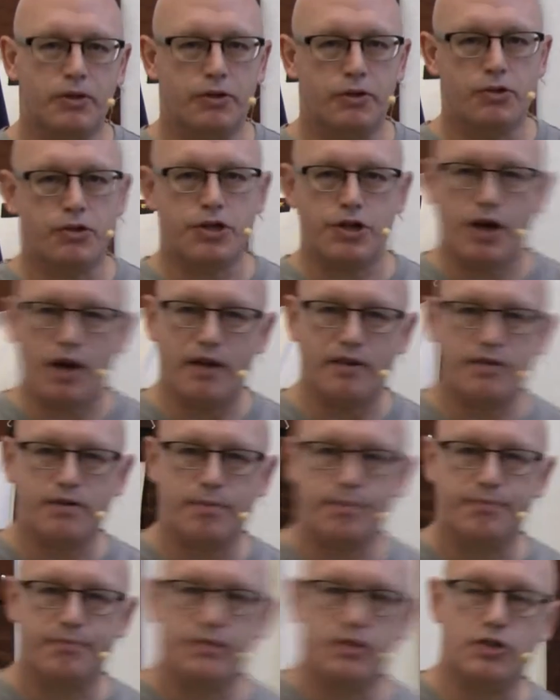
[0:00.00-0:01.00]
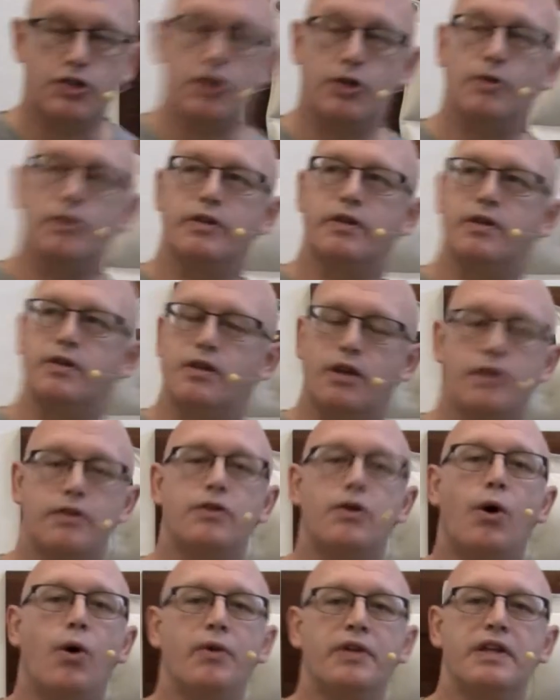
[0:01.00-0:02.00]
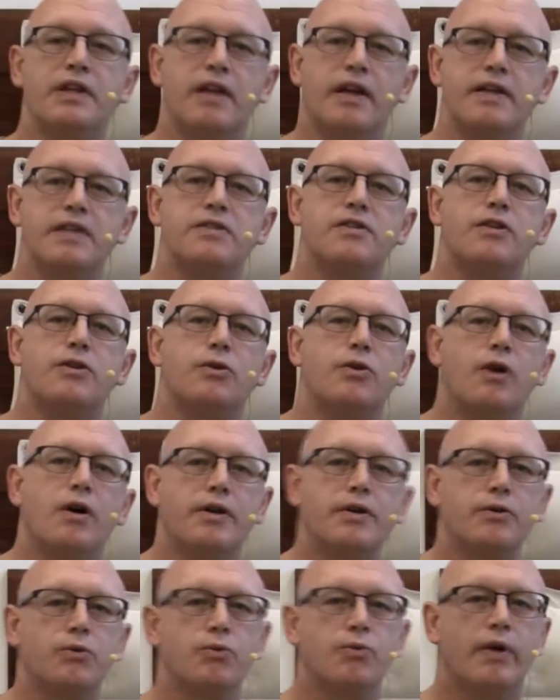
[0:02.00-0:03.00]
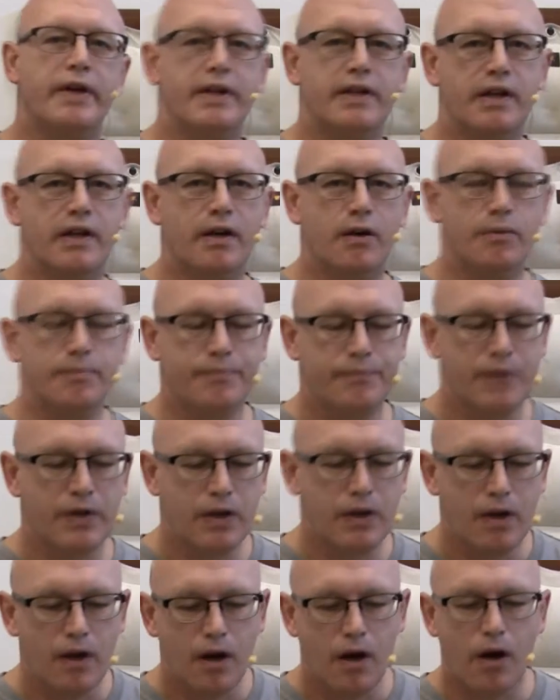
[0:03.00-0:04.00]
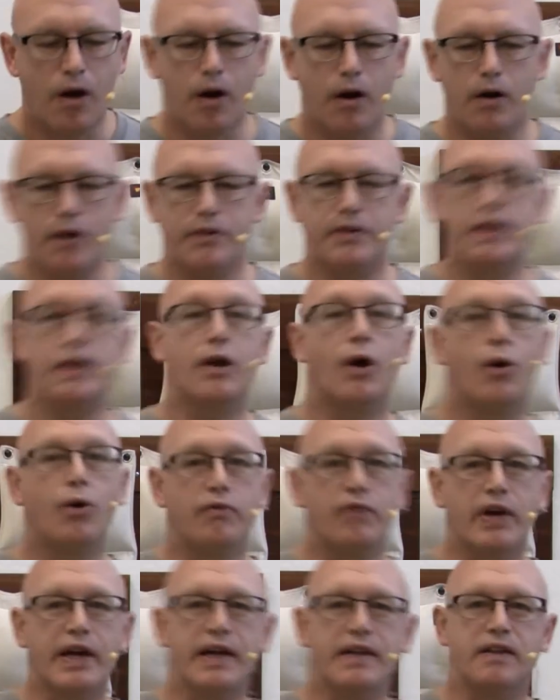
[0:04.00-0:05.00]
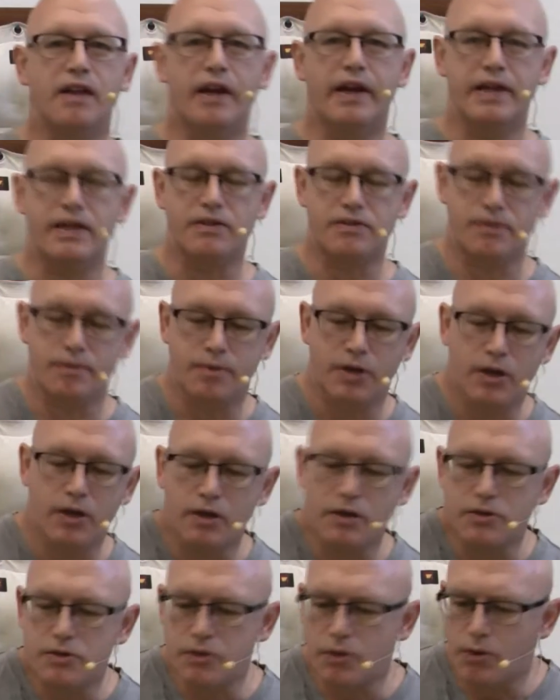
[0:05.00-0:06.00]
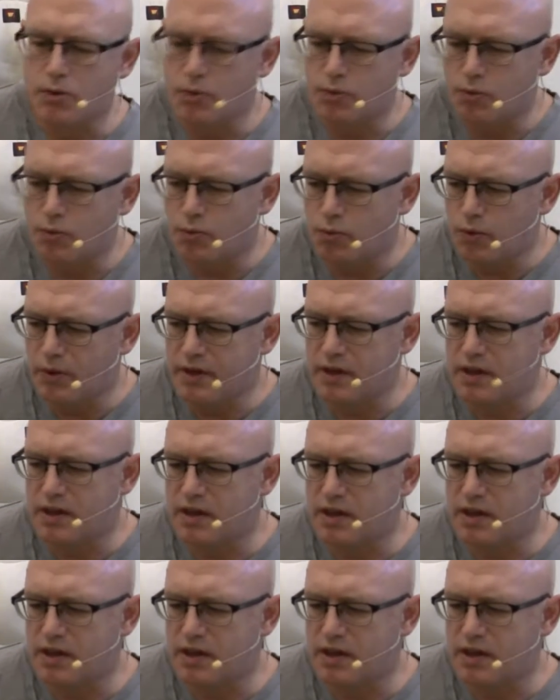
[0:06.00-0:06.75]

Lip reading: do shots. Generally, the only lights that are on right now are the overhead lights. So one of the